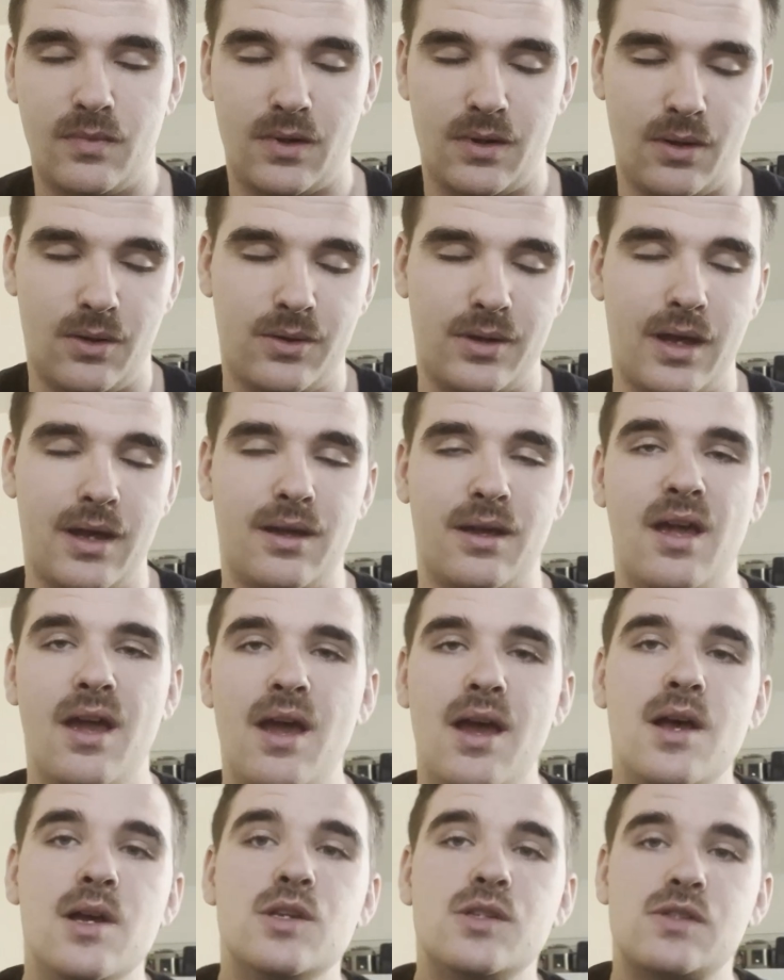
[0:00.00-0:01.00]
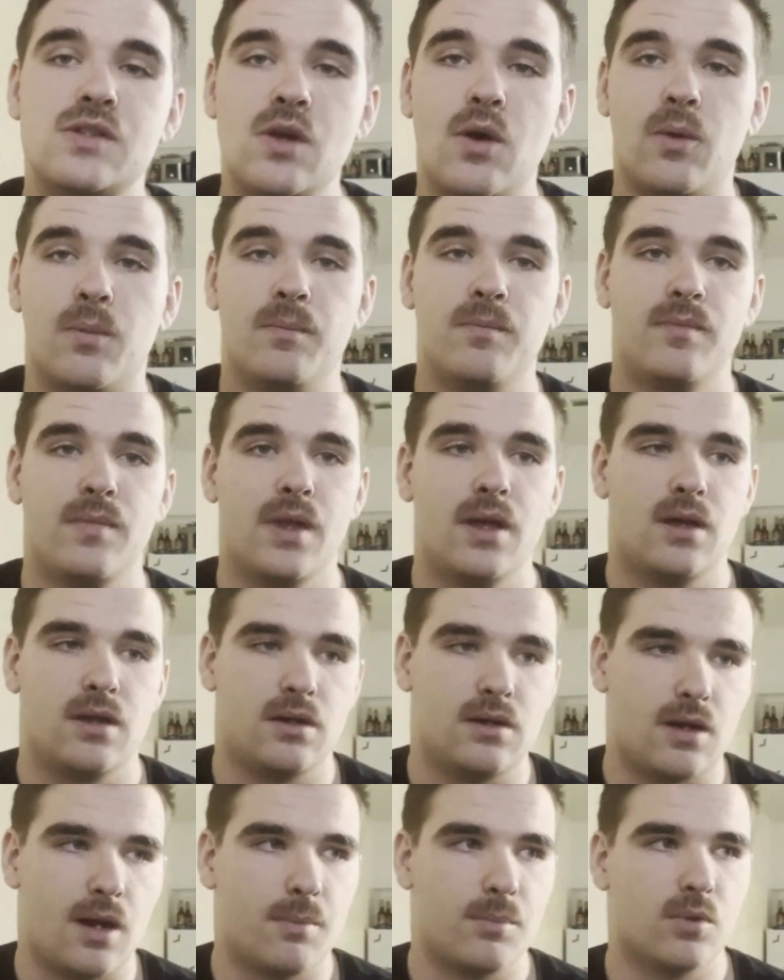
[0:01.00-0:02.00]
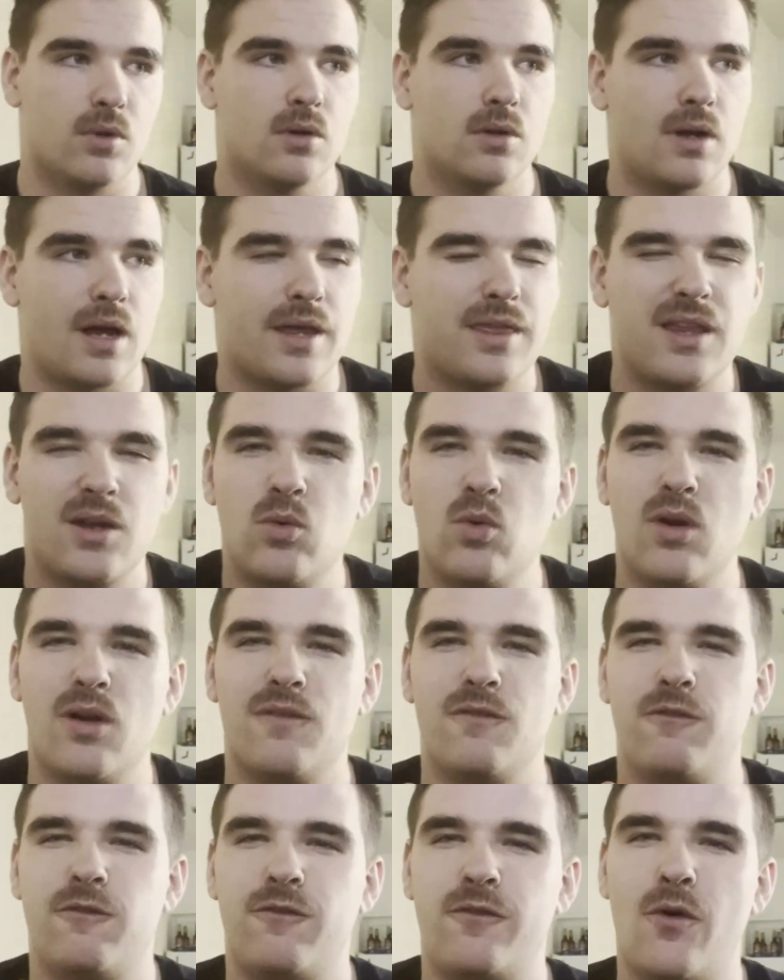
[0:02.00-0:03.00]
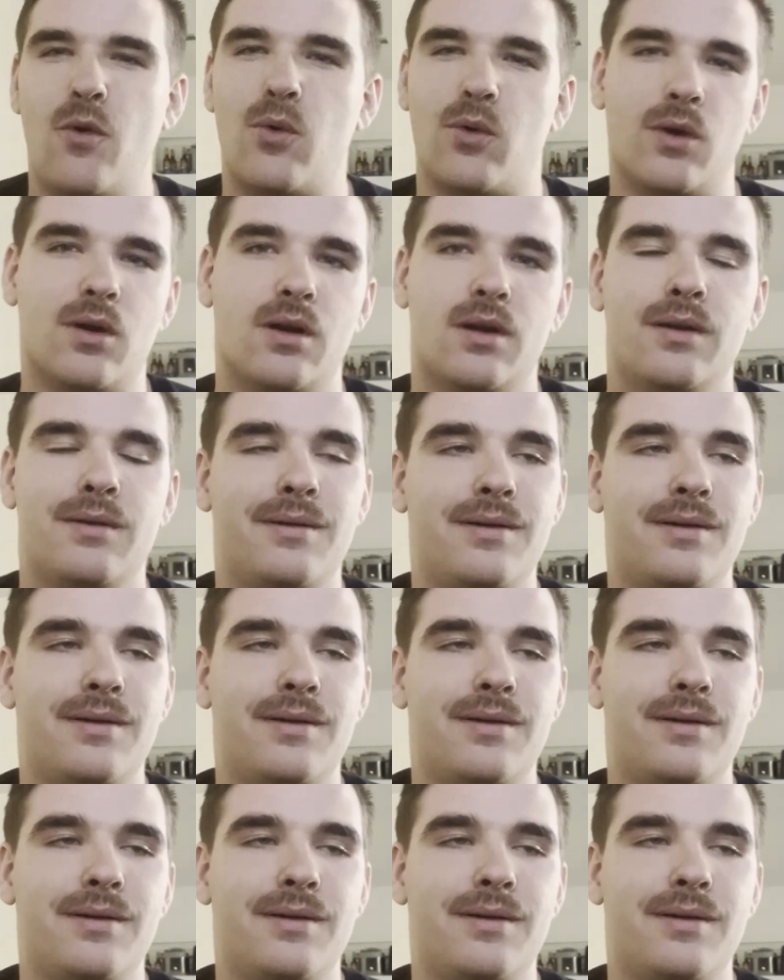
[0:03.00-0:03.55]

okay, so I think we're on 4.